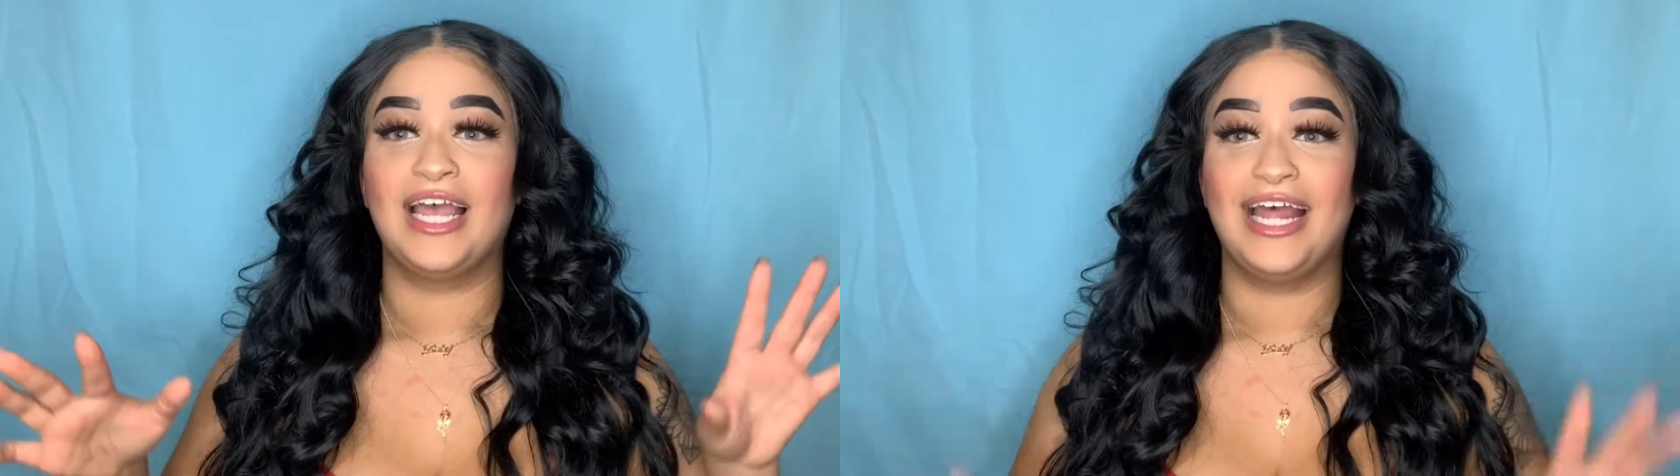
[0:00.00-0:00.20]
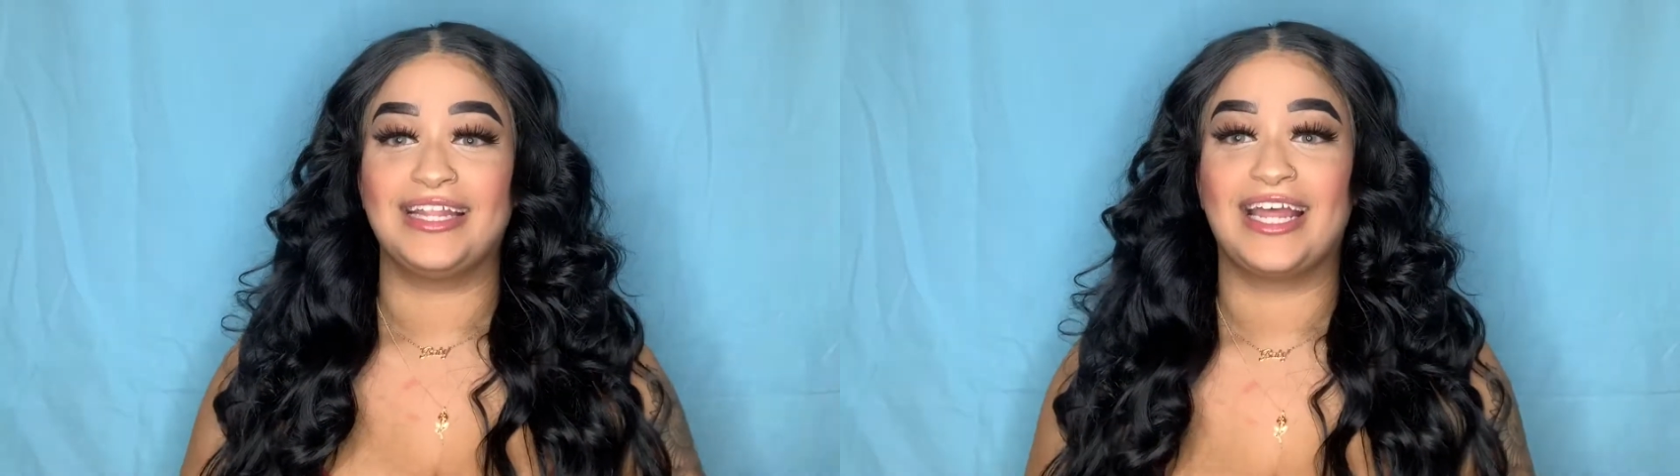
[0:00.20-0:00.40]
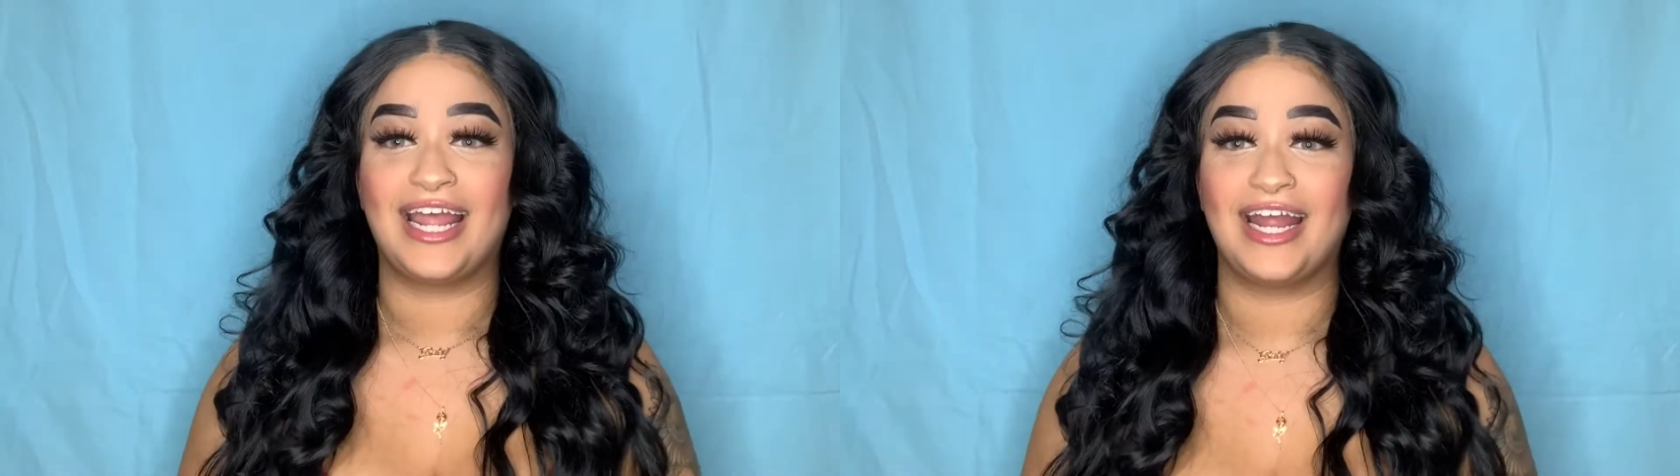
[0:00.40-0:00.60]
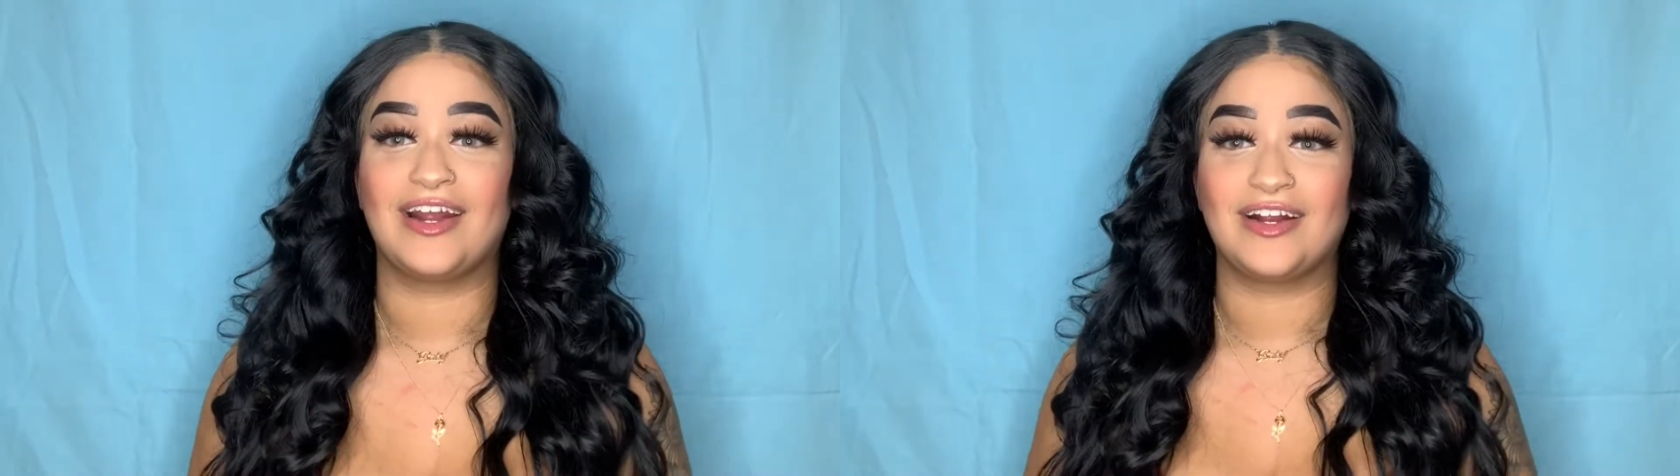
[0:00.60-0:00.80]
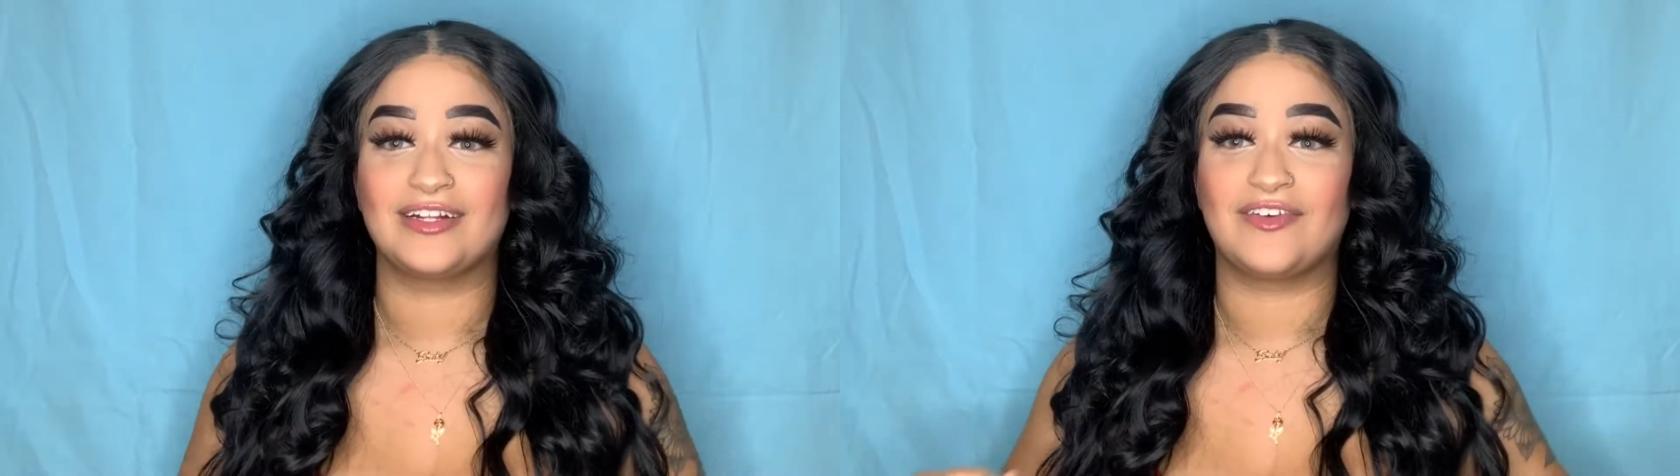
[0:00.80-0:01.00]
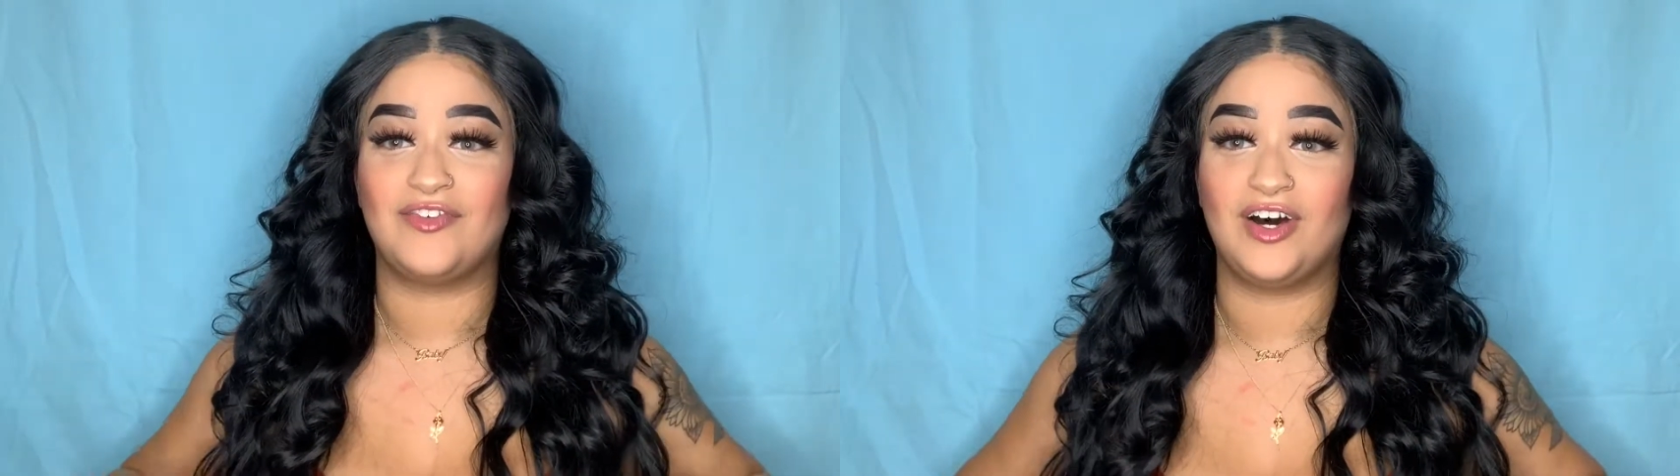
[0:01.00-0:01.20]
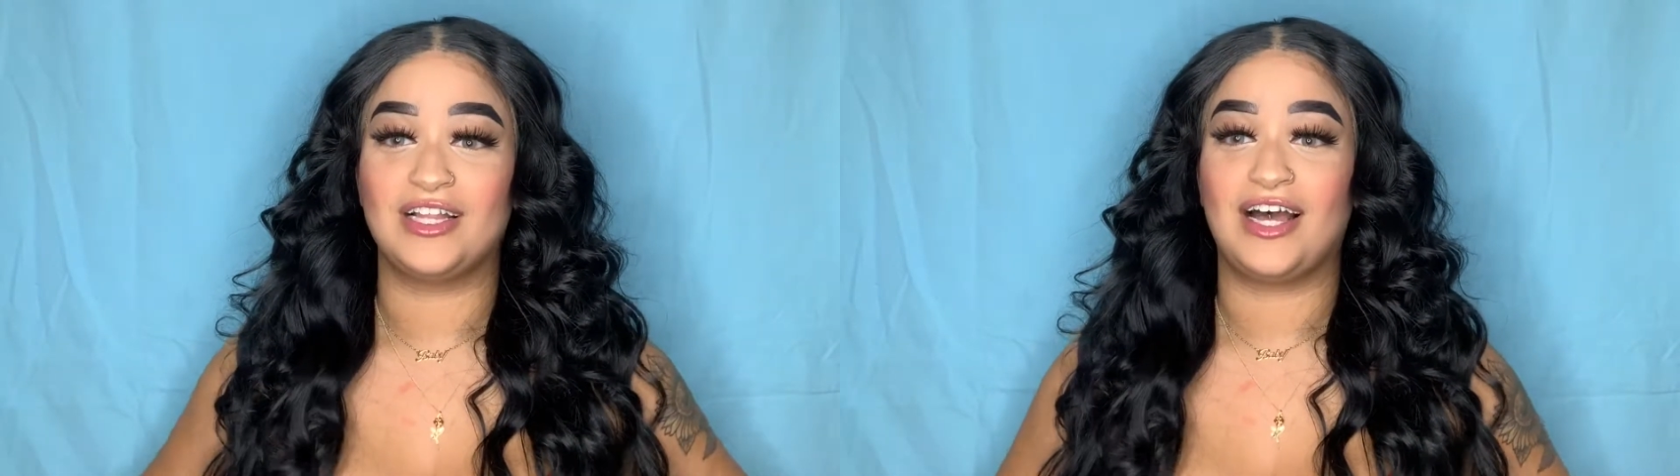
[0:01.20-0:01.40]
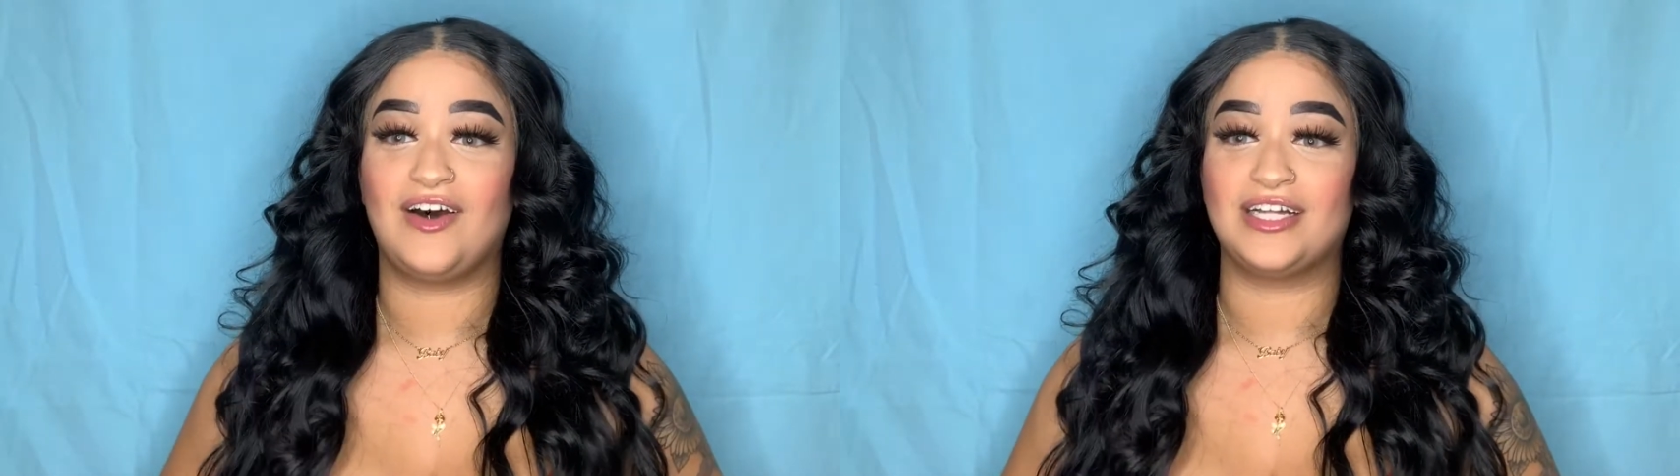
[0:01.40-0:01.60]
And the hair, the
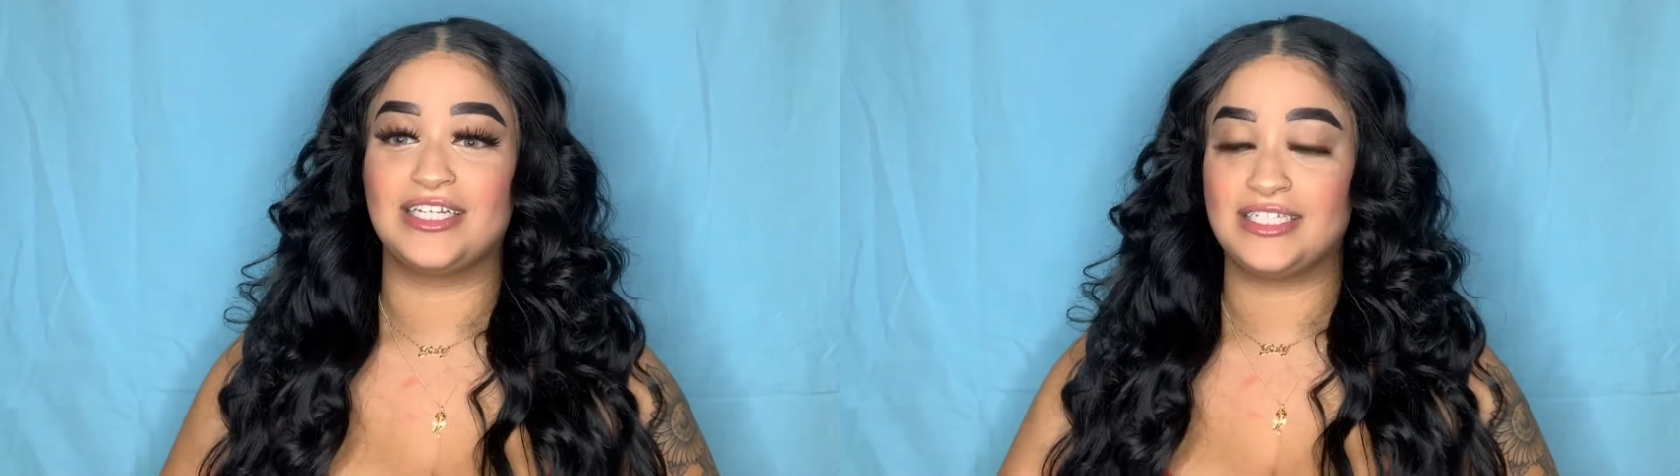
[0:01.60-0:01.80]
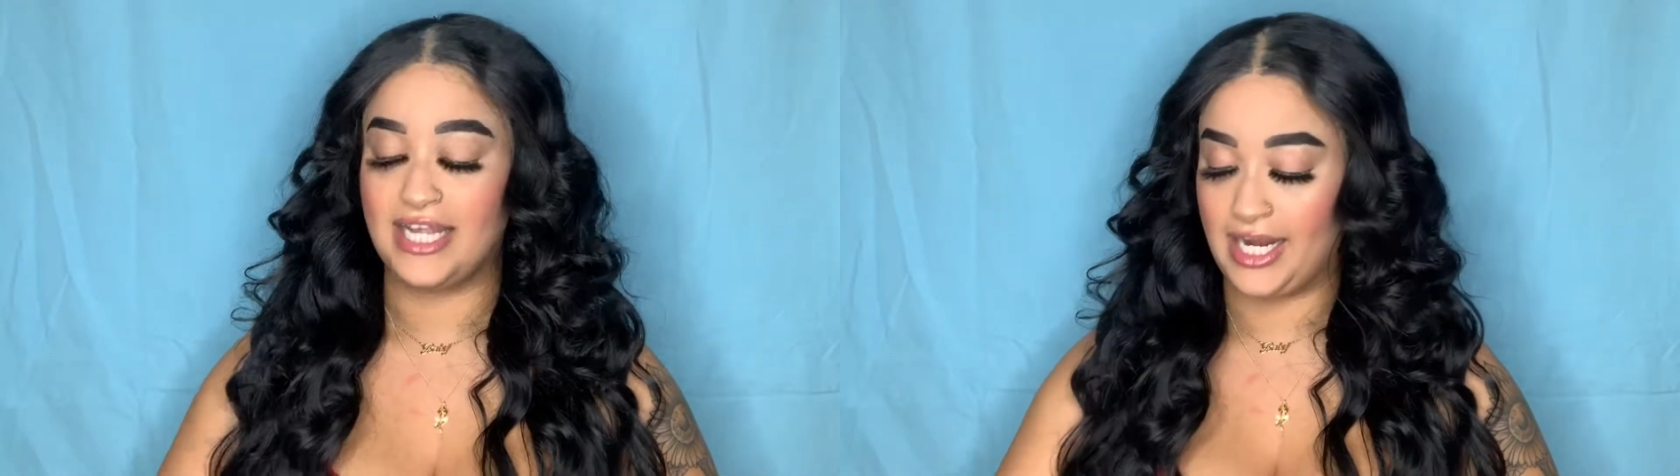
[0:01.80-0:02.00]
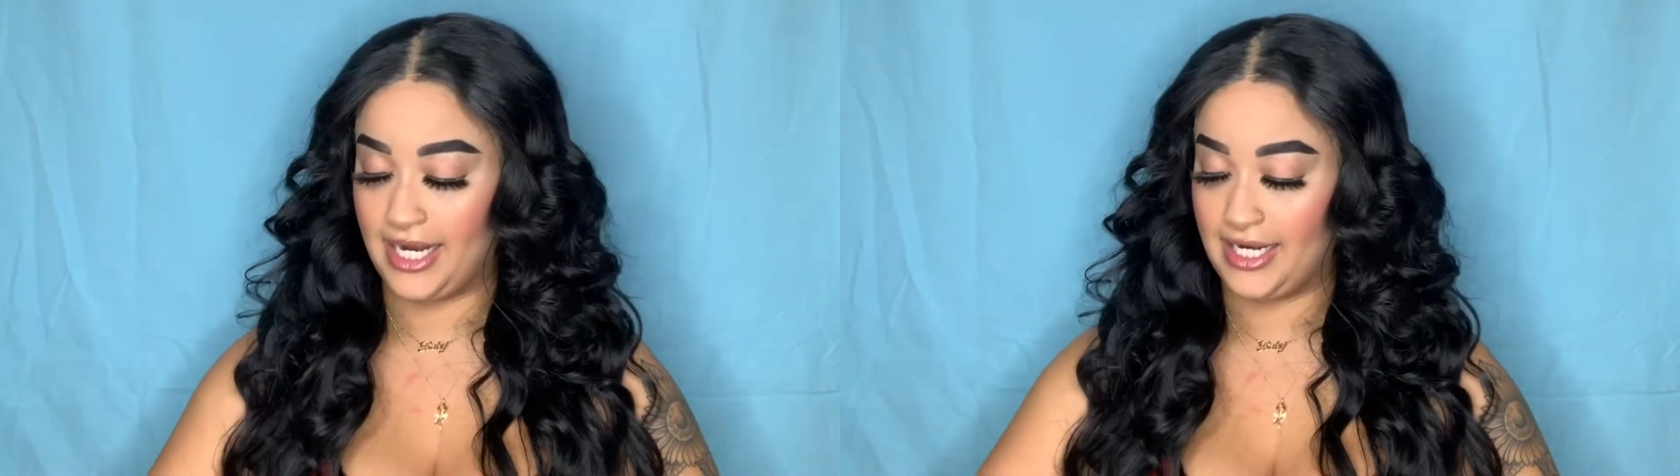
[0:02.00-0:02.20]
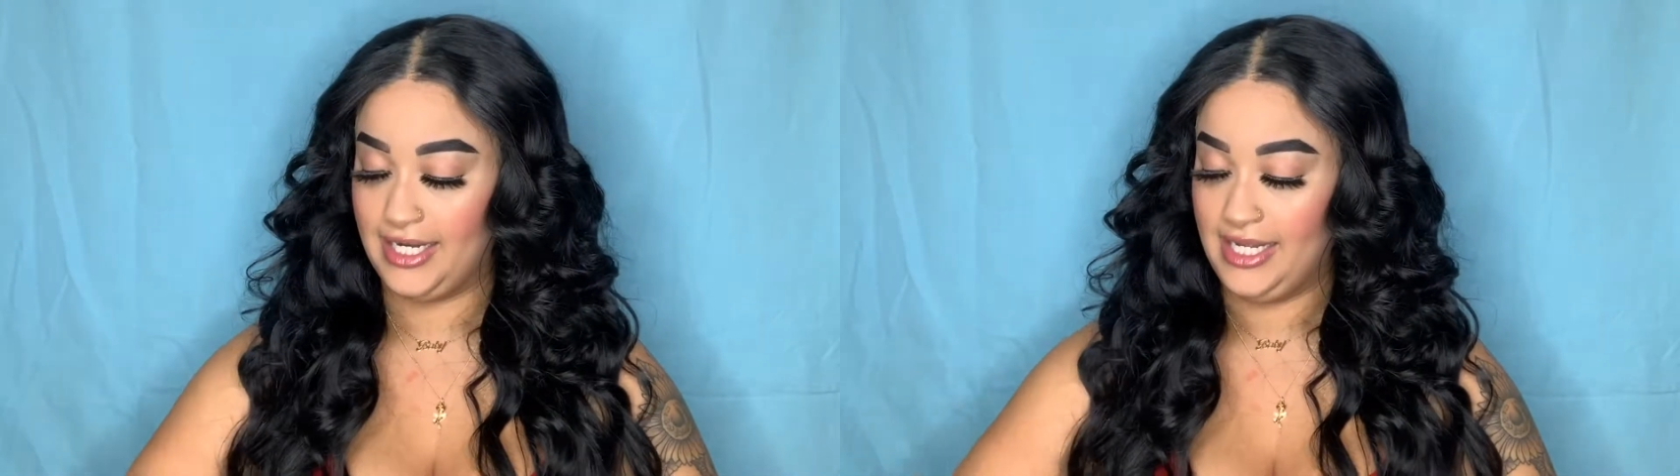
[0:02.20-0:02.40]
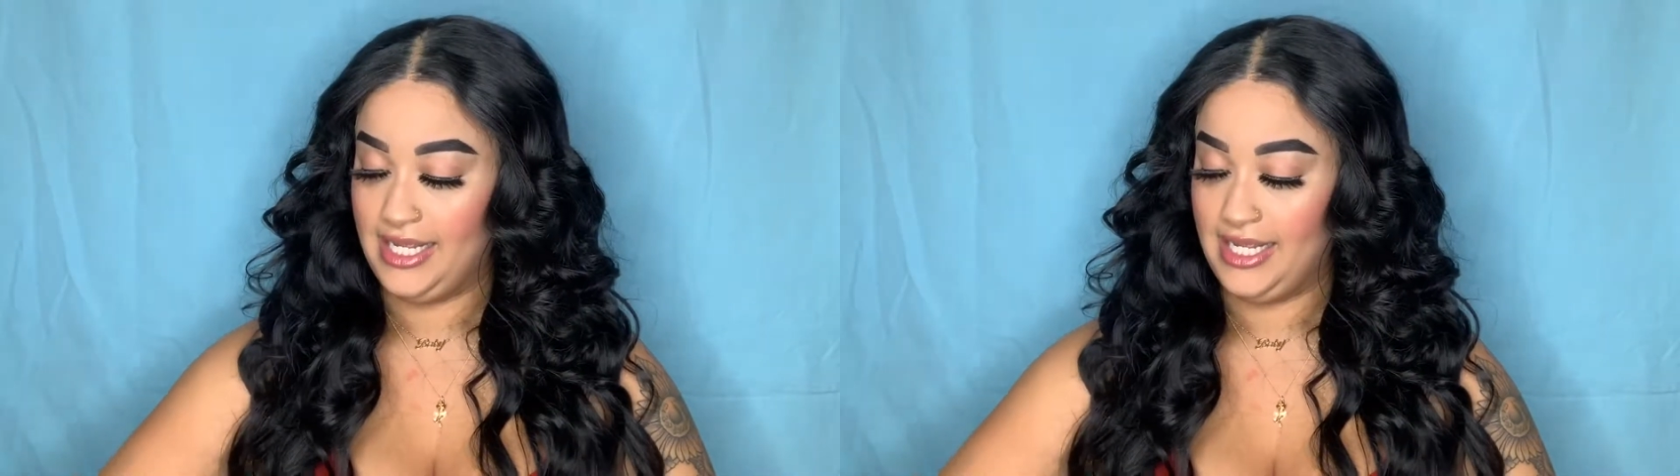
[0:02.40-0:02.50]
fallout on this hair